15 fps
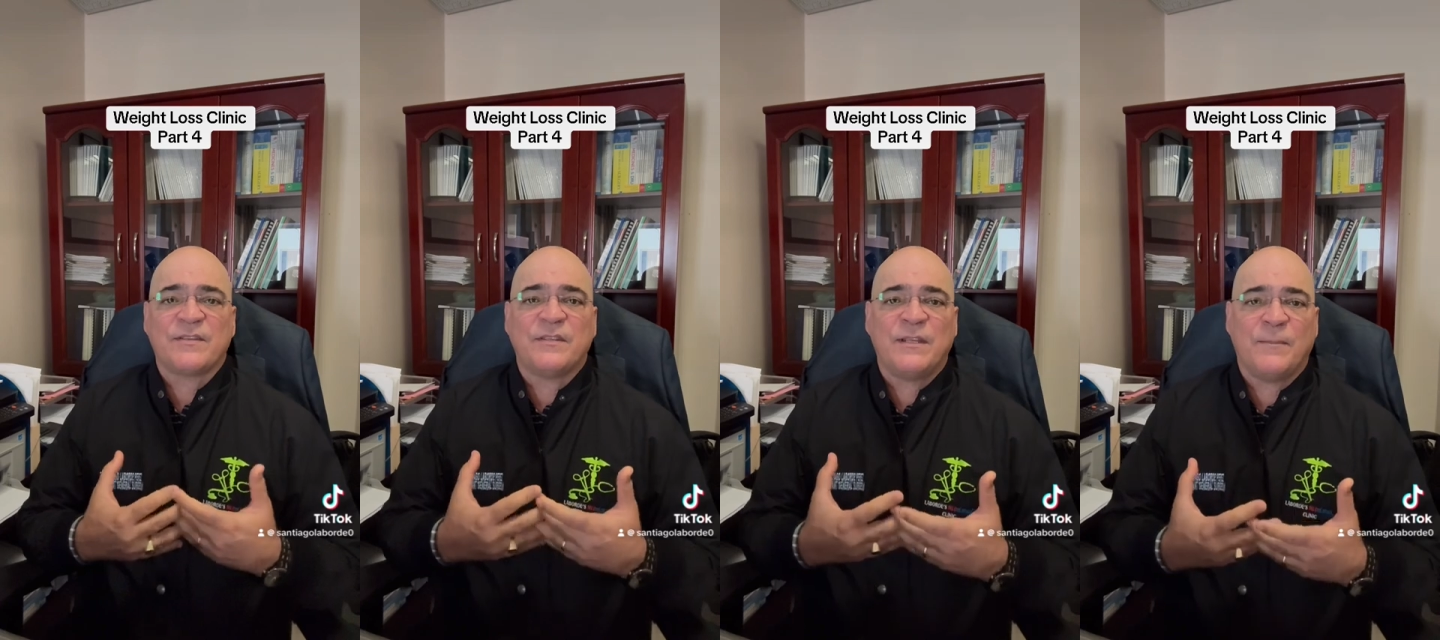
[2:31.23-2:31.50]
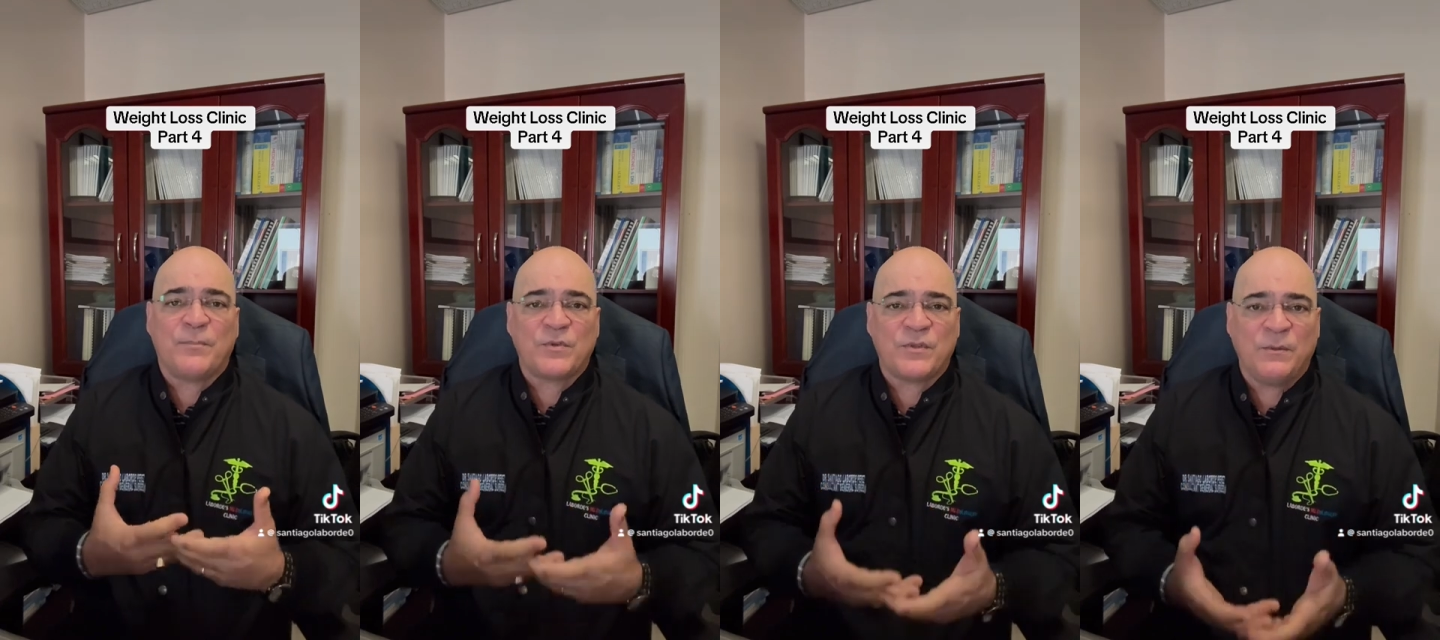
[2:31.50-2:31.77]
the
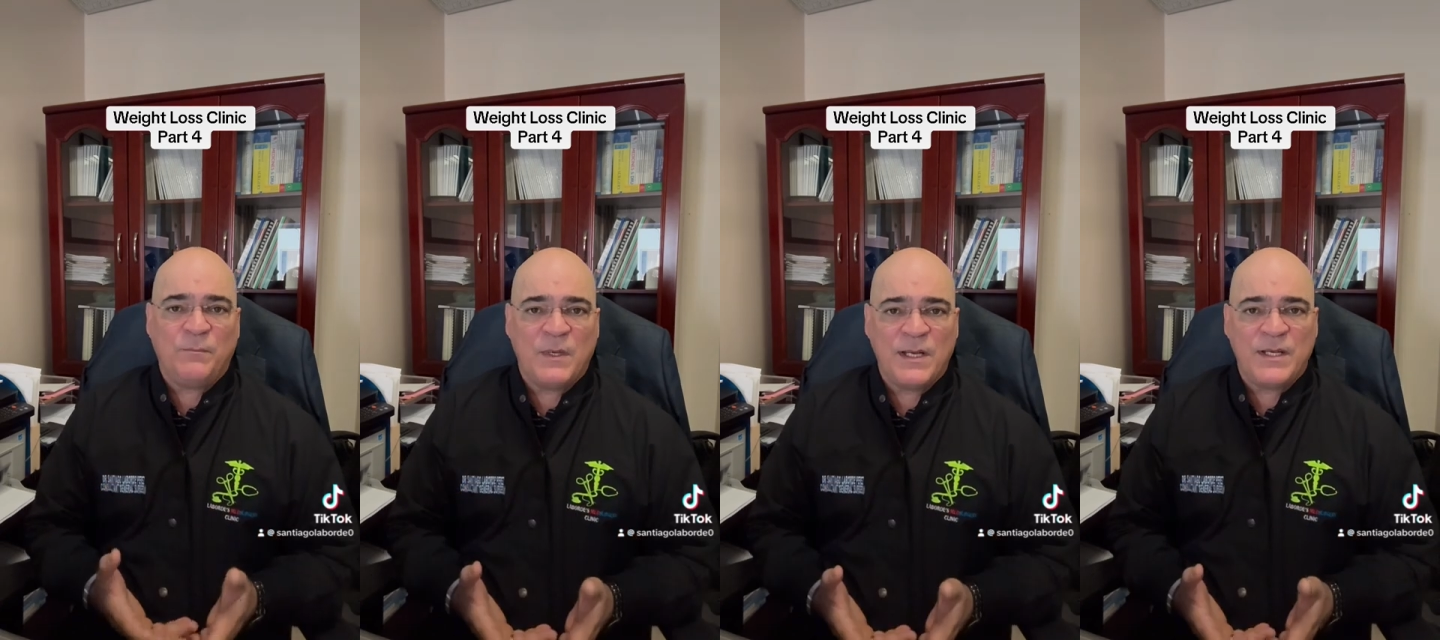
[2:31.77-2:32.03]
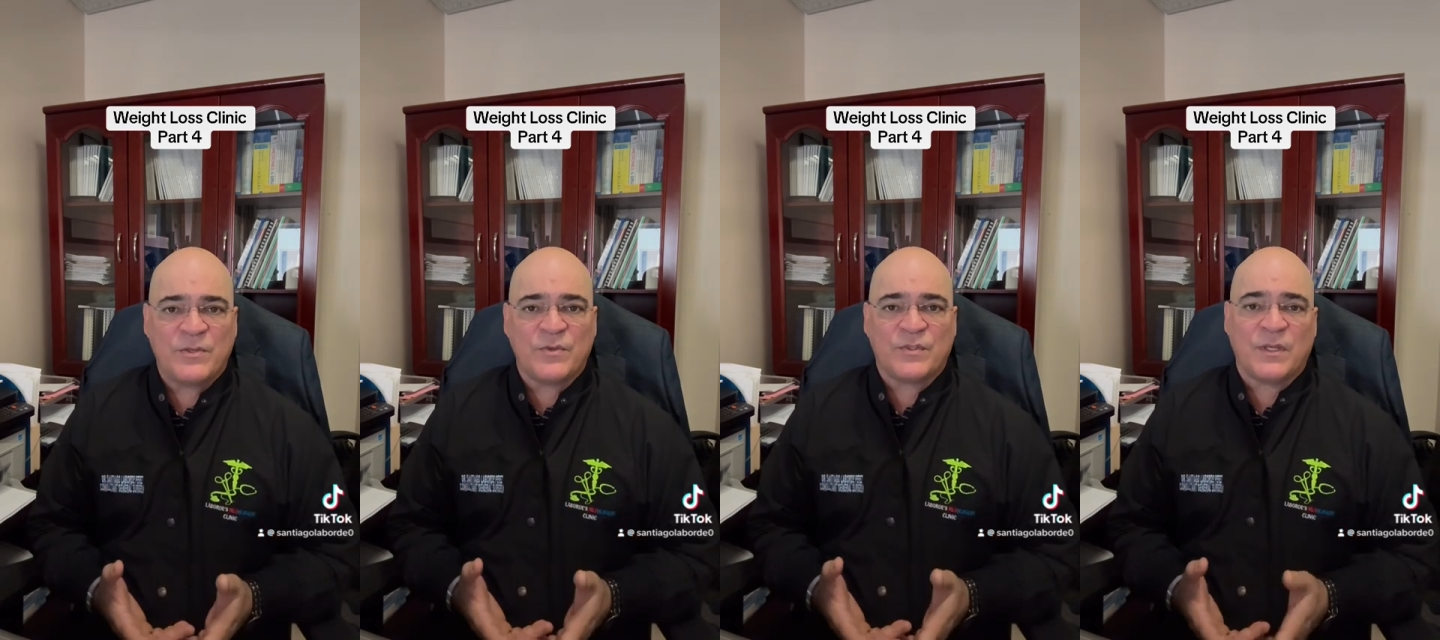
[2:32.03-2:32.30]
possibility
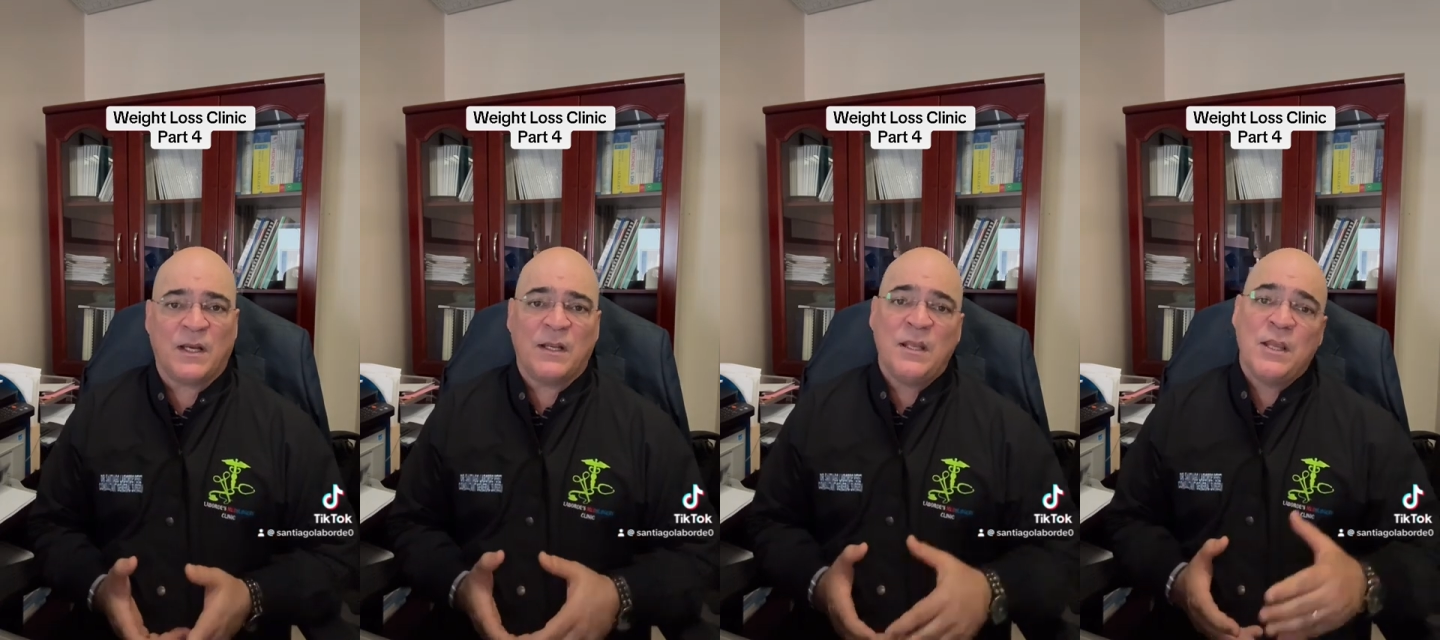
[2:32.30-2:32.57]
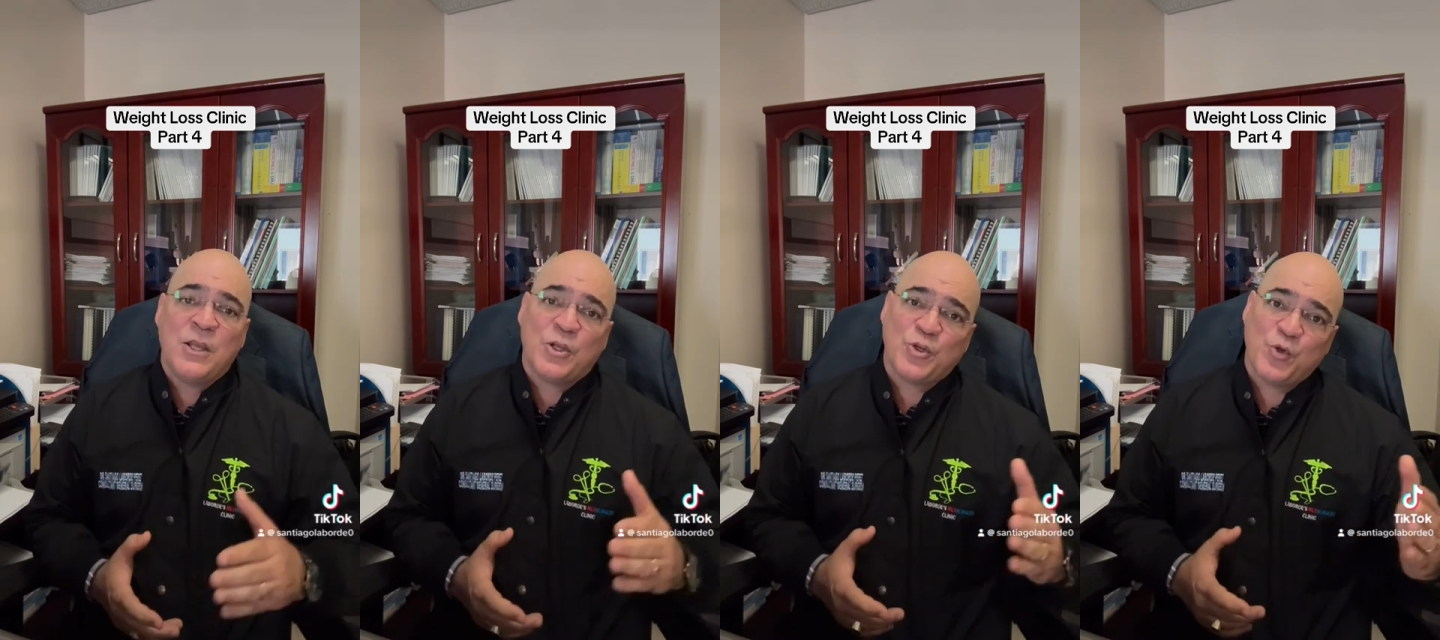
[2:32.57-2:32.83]
to tell
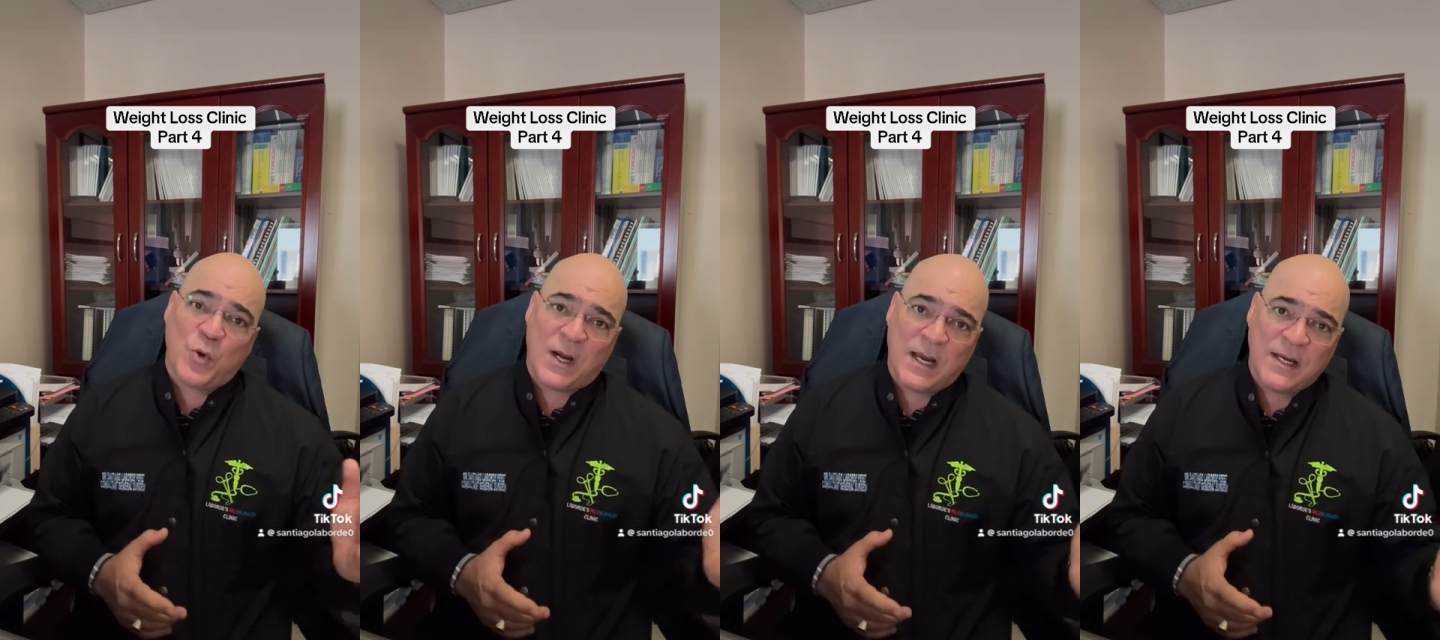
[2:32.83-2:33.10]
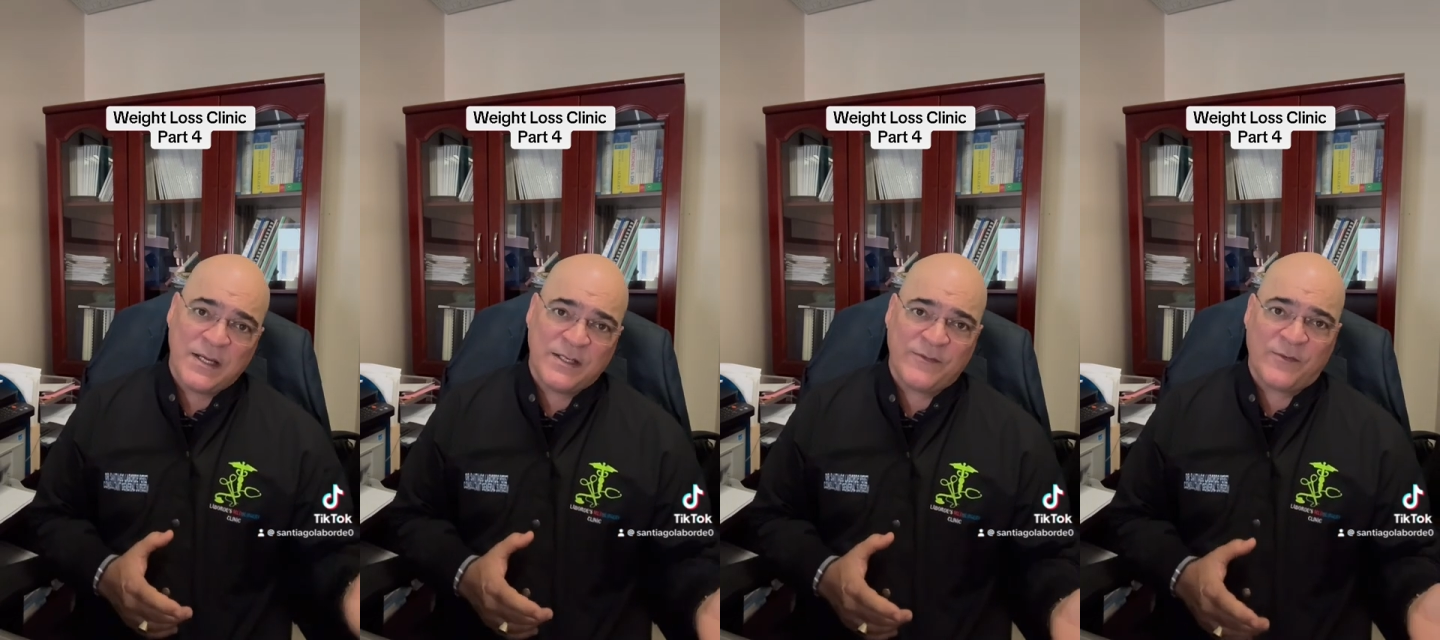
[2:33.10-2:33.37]
you are
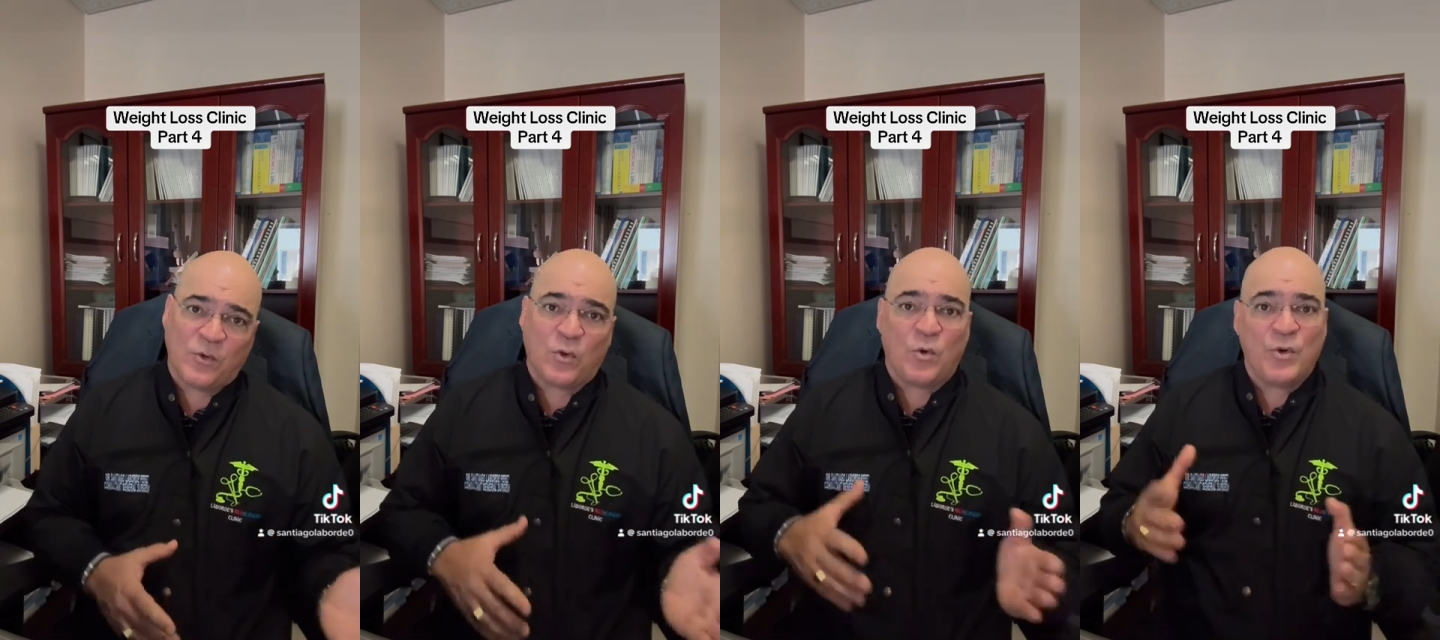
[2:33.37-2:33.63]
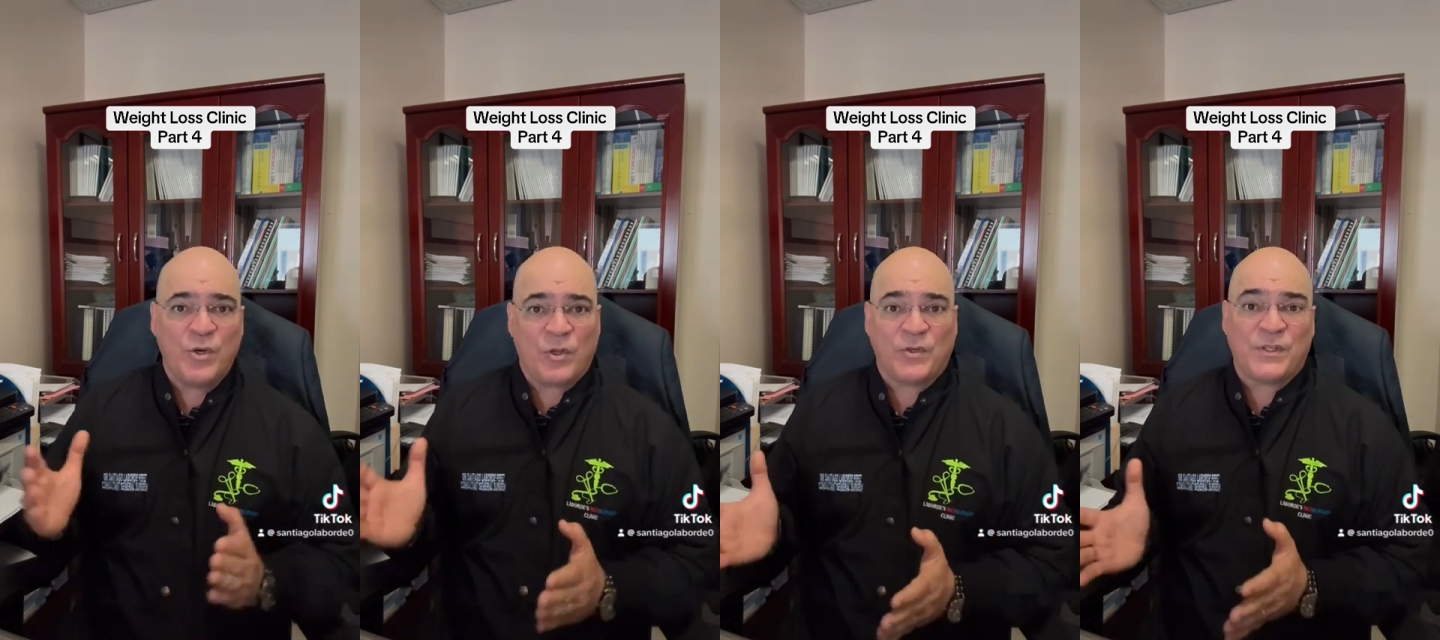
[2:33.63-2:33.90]
eligible or
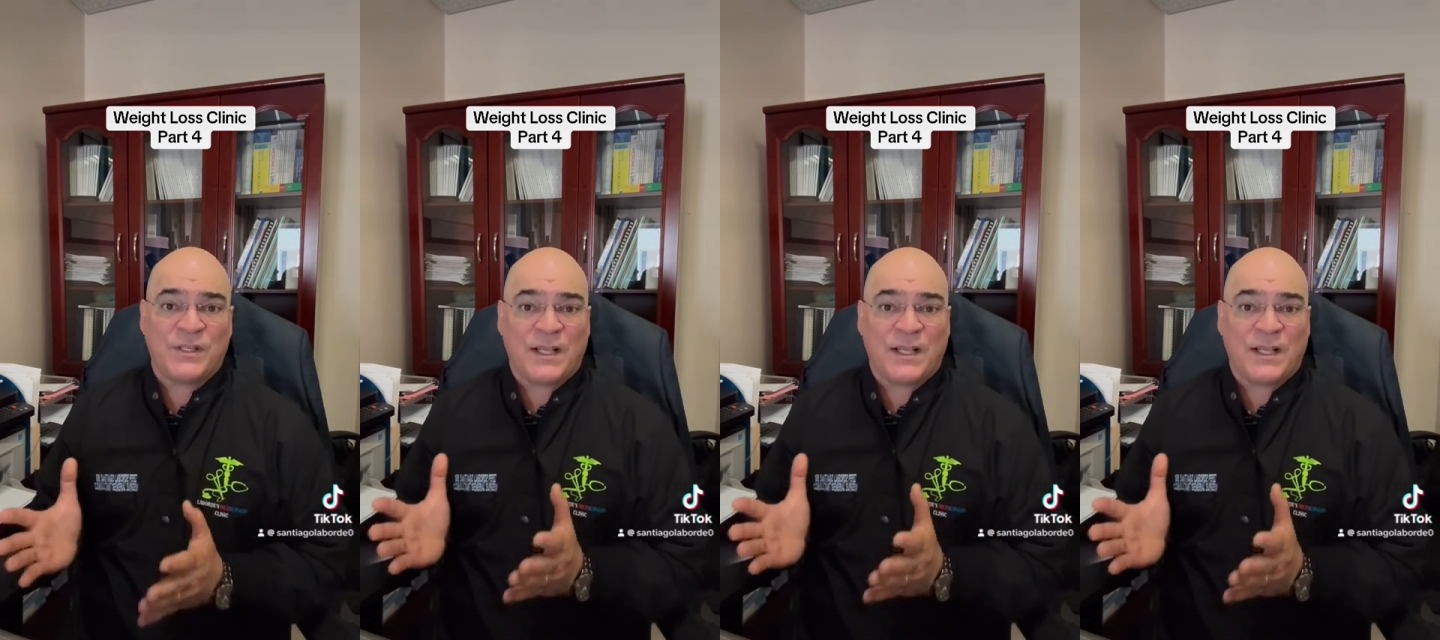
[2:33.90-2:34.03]
not.